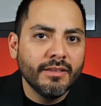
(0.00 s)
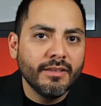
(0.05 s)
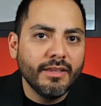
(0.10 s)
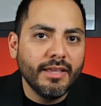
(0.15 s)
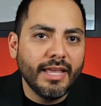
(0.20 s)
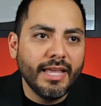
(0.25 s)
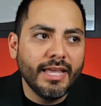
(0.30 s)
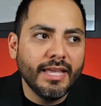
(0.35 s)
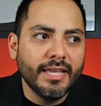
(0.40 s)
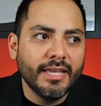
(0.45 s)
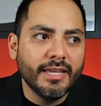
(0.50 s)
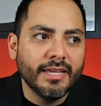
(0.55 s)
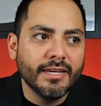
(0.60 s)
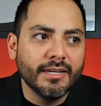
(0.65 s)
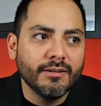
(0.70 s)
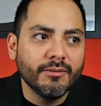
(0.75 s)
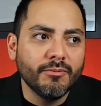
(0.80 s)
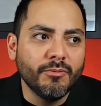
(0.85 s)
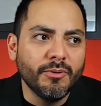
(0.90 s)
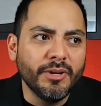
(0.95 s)
And
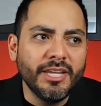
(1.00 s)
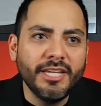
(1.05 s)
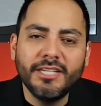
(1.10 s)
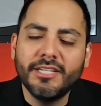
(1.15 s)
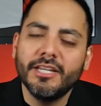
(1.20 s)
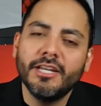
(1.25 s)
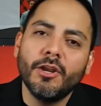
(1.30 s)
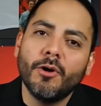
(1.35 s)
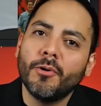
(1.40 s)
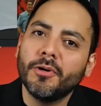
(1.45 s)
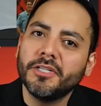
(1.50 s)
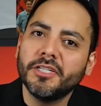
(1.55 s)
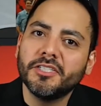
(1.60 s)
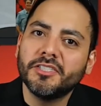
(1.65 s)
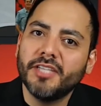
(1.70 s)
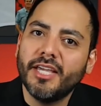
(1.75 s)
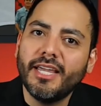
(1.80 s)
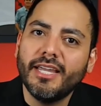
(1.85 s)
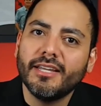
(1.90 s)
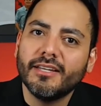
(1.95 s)
we didn't know what to
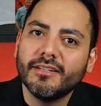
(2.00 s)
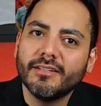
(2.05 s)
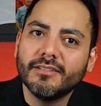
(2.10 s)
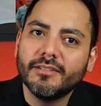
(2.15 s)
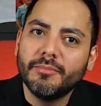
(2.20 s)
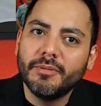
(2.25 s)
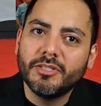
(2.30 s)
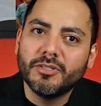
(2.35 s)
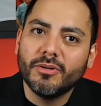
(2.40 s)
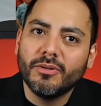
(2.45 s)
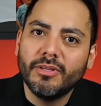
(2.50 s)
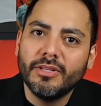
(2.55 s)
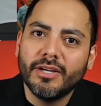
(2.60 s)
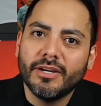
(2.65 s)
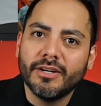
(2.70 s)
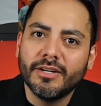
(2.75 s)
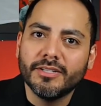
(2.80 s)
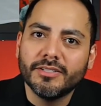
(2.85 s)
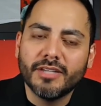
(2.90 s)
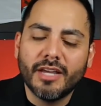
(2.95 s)
say, to be totally
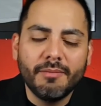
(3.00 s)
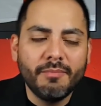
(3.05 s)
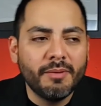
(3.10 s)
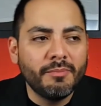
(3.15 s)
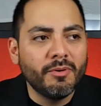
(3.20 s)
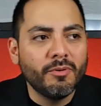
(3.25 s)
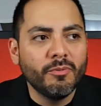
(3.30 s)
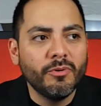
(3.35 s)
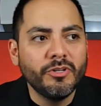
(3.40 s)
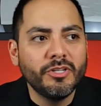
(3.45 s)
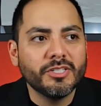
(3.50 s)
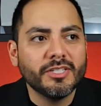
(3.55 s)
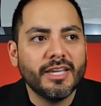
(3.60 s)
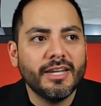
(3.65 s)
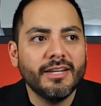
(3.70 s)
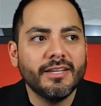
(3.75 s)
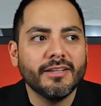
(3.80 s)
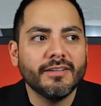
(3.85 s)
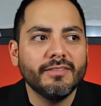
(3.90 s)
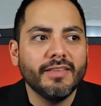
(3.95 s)
honest. I remember we're just kind
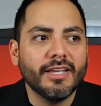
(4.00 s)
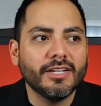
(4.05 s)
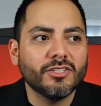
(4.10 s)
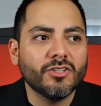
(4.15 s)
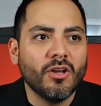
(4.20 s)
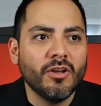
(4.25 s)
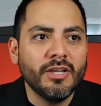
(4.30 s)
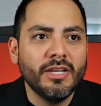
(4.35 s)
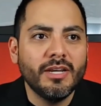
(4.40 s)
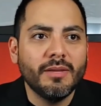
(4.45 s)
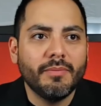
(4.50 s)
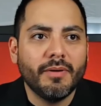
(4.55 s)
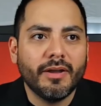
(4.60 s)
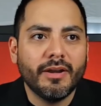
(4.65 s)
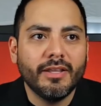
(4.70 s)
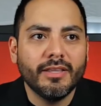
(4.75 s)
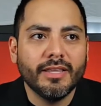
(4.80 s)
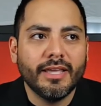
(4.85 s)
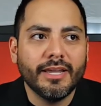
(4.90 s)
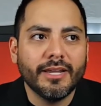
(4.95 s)
of like talking about
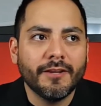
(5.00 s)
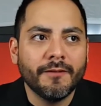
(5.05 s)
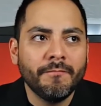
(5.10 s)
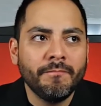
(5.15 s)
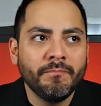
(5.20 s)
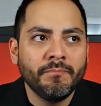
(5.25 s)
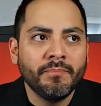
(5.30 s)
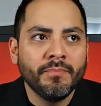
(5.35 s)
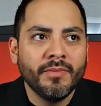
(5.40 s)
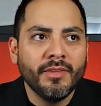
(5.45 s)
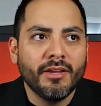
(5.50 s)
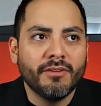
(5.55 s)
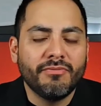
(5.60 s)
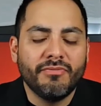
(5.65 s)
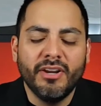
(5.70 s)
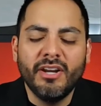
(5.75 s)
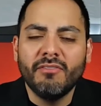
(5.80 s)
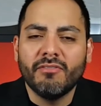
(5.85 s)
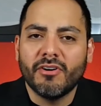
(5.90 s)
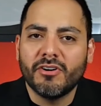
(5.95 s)
it like a
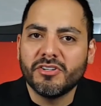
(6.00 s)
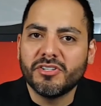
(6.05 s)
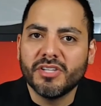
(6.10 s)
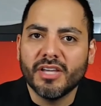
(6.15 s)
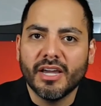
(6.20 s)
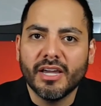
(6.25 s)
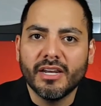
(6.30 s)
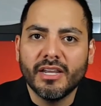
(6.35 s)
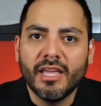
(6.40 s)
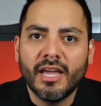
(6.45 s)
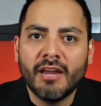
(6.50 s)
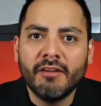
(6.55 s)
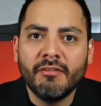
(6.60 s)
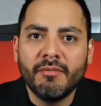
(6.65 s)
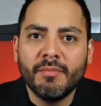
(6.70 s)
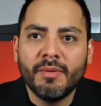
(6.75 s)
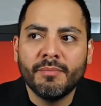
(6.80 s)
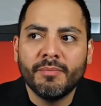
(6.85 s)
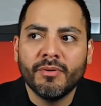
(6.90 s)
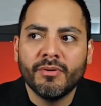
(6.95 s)
friend of ours died. I
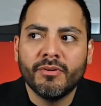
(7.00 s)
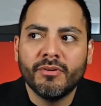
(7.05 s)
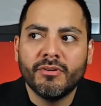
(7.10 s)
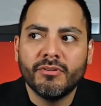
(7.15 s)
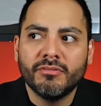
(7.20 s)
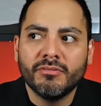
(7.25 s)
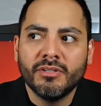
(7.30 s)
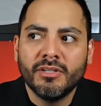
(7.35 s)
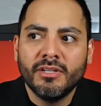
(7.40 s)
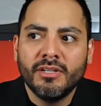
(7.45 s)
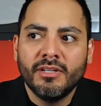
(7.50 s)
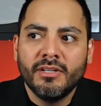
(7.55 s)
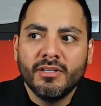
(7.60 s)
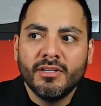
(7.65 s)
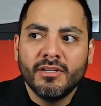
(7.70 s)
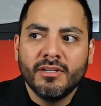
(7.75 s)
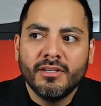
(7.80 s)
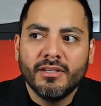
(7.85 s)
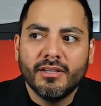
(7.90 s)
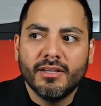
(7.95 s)
remember
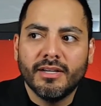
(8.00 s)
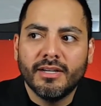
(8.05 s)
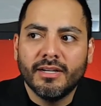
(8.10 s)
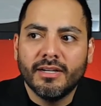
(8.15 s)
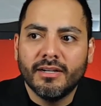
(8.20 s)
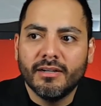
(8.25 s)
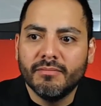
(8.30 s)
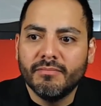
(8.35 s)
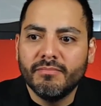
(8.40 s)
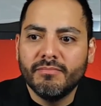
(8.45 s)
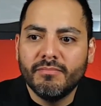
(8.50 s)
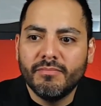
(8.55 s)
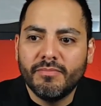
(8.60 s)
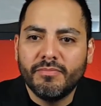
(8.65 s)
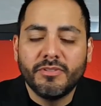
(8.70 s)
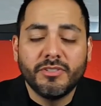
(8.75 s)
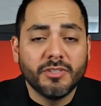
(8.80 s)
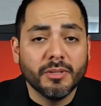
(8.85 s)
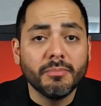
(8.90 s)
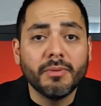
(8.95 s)
uh,
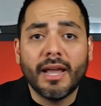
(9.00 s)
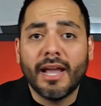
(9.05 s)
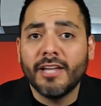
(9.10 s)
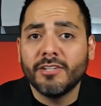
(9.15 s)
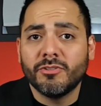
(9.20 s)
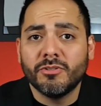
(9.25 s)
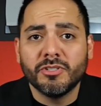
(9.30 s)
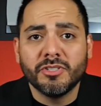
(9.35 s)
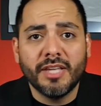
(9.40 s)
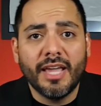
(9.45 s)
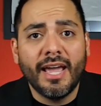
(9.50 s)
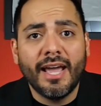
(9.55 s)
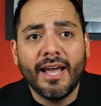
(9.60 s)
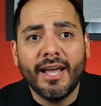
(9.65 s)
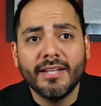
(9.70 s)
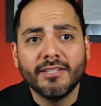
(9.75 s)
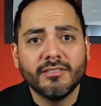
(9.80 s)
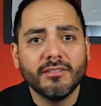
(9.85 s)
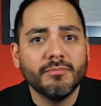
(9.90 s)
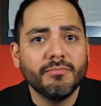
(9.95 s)
some guys were
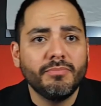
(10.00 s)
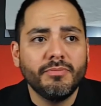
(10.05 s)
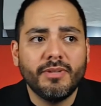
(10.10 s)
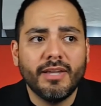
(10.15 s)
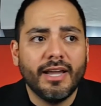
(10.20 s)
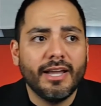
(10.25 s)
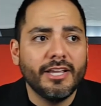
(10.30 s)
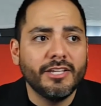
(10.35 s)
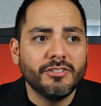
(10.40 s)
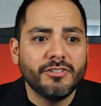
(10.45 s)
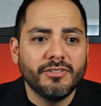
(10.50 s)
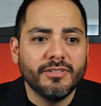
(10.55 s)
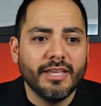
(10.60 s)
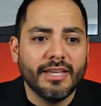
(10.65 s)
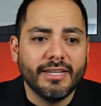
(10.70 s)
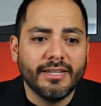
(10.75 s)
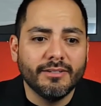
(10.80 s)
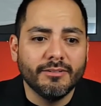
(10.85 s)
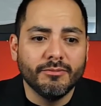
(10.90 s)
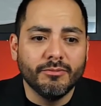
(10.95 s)
sad, some guys
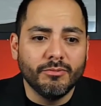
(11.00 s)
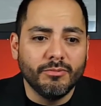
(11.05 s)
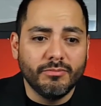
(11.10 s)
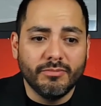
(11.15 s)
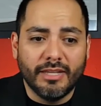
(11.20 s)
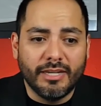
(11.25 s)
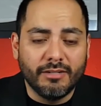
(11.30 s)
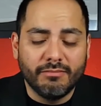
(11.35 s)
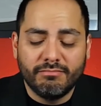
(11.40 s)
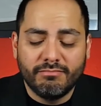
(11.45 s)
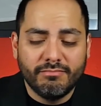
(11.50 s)
like a, uh, like